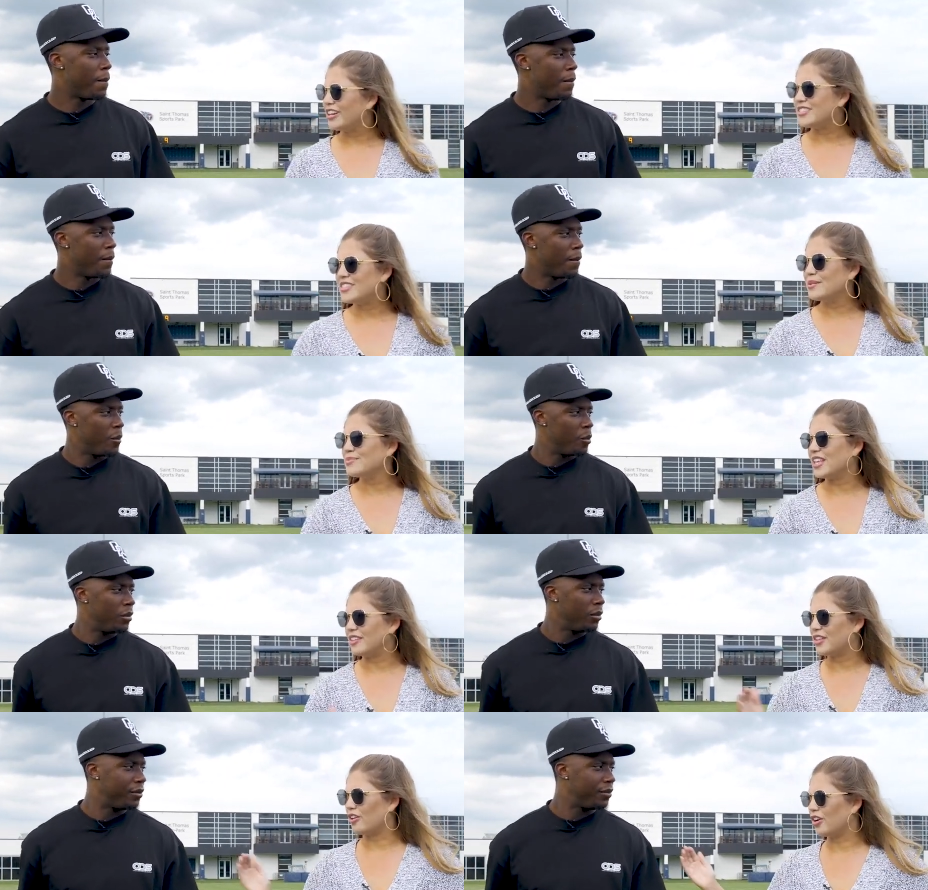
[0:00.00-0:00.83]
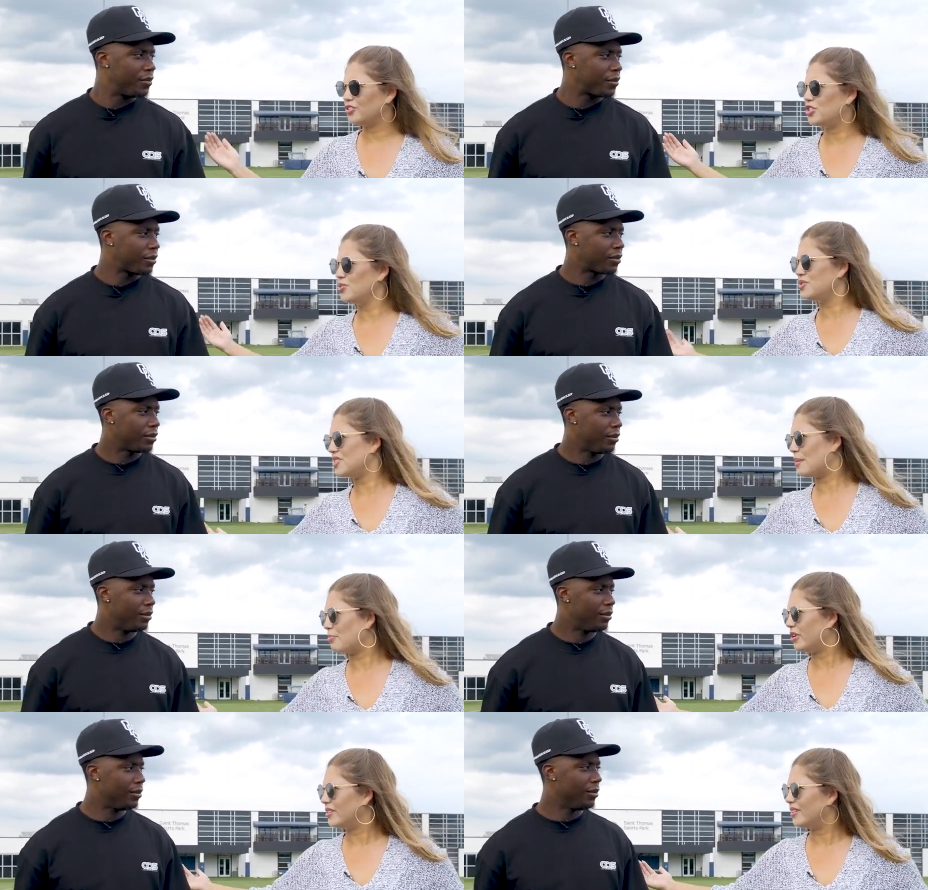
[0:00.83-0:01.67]
Speaker 1: It seems like they're on two
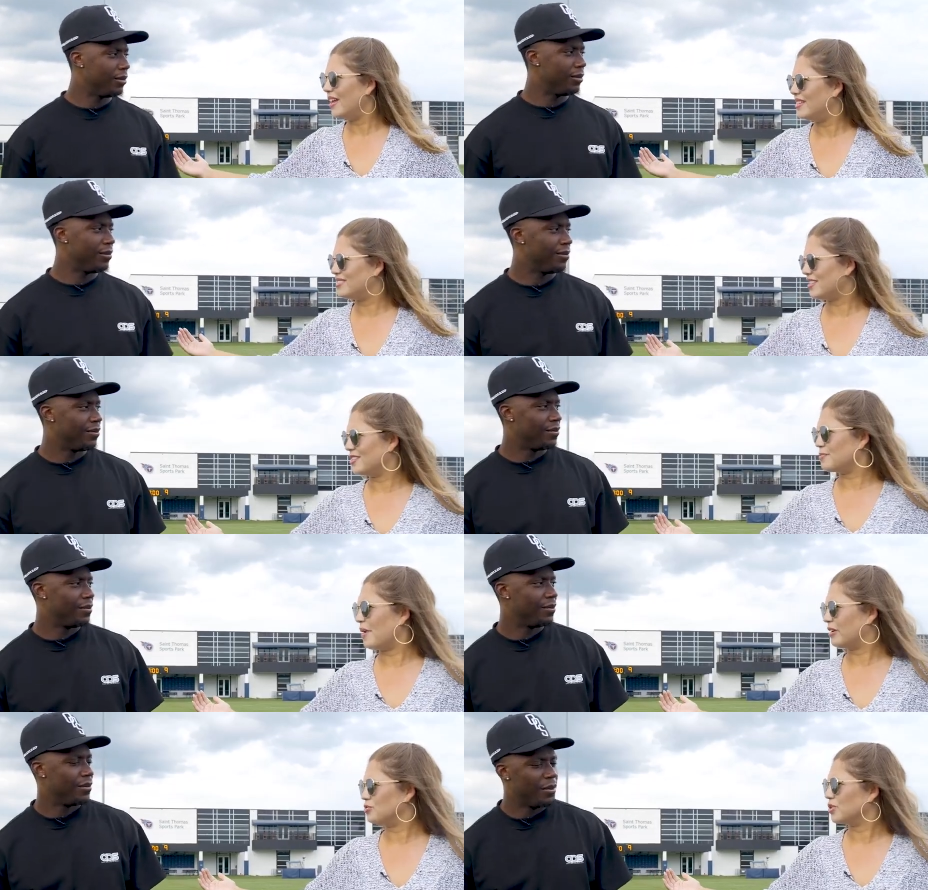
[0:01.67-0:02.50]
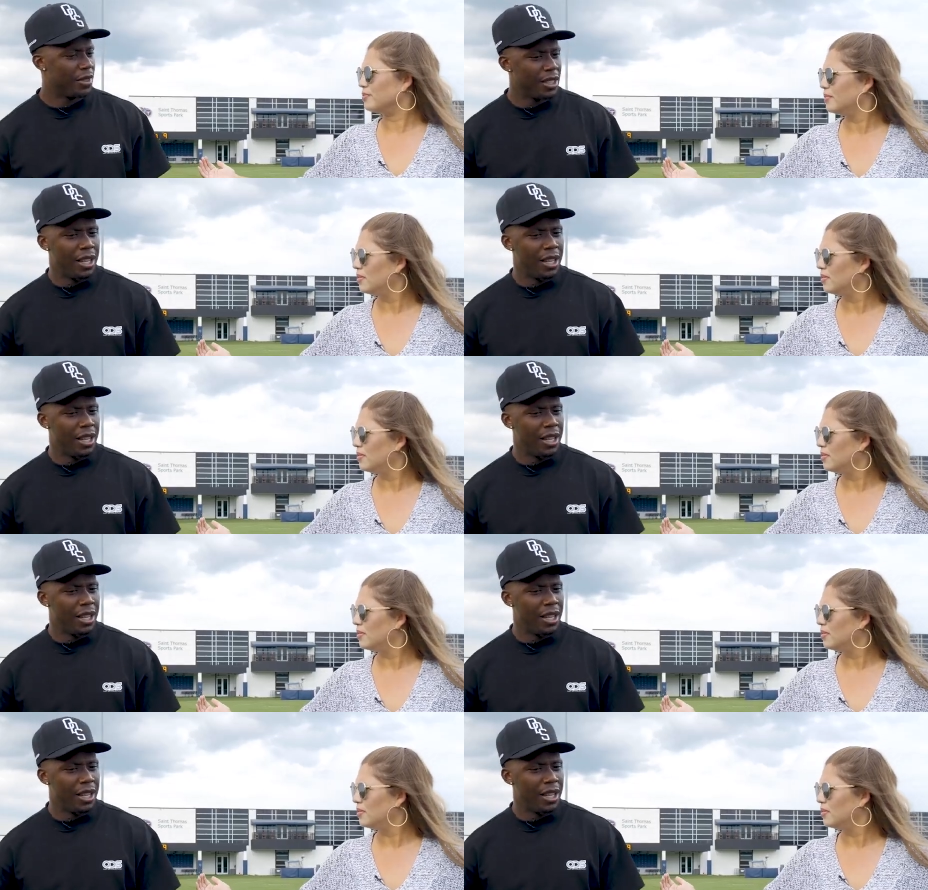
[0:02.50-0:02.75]
separate ends of the spectrum.